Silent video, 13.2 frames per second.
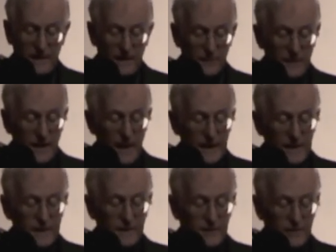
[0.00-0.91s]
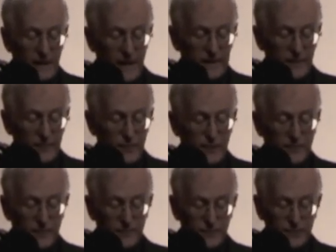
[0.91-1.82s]
If God had designed a
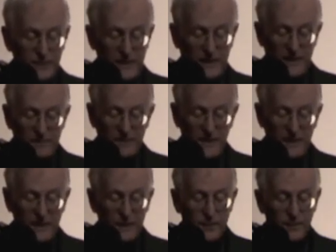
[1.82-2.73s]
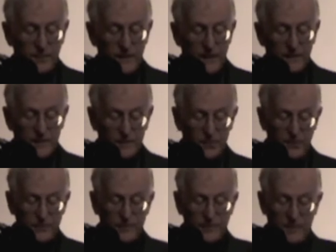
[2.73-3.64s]
beautiful machine to reflect his
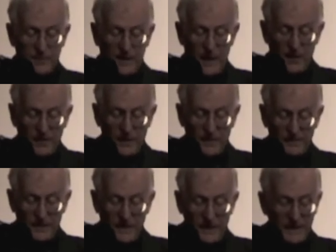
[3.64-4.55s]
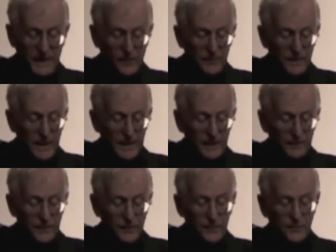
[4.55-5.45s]
wisdom and power, he would not
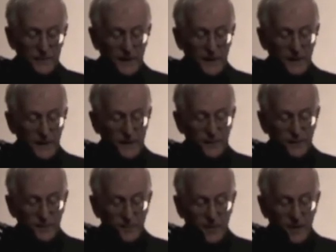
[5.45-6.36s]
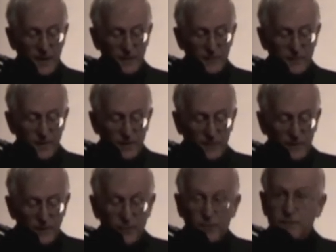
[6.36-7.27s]
have used a collection of parts
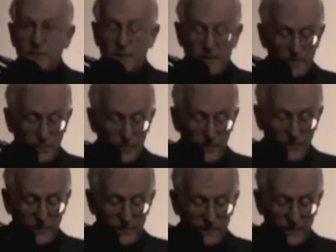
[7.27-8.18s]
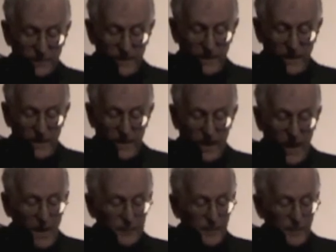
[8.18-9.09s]
generally used for other purposes.
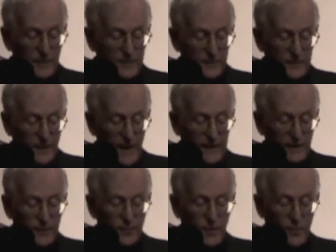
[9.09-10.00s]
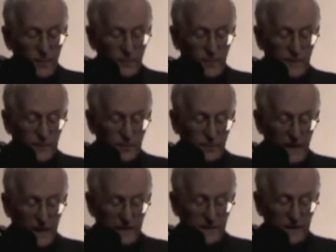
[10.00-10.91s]
Optimal design is what one would
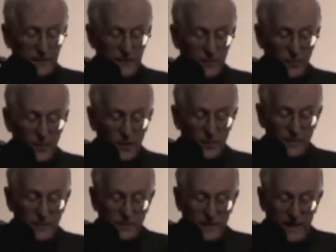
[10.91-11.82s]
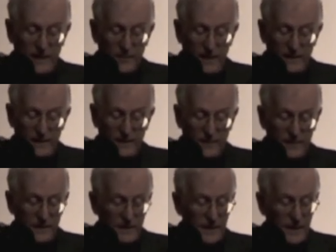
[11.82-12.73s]
expect if the world were designed by an
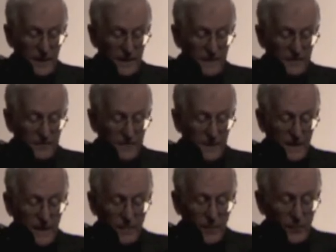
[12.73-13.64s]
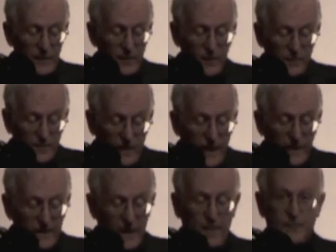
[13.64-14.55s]
infinite God. But we don't
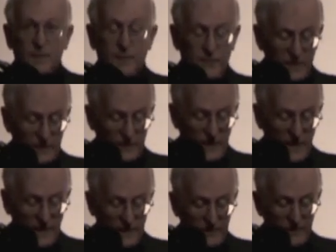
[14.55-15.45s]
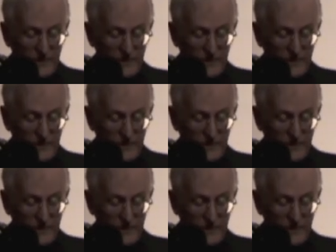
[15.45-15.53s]
find optimal design.